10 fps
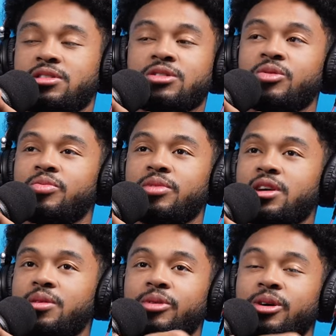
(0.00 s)
so
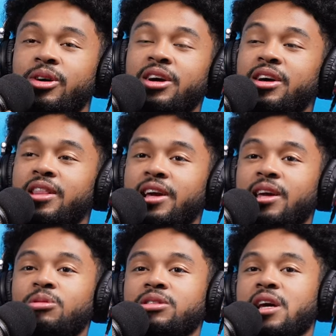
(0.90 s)
mid, bro. Yeah. Like
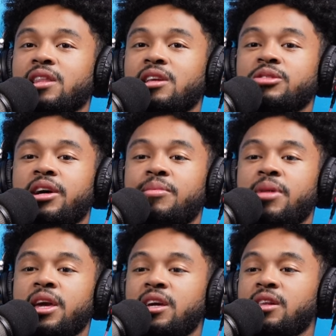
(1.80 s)
it was like they try to
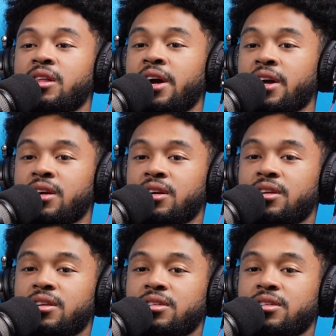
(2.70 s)
make it like,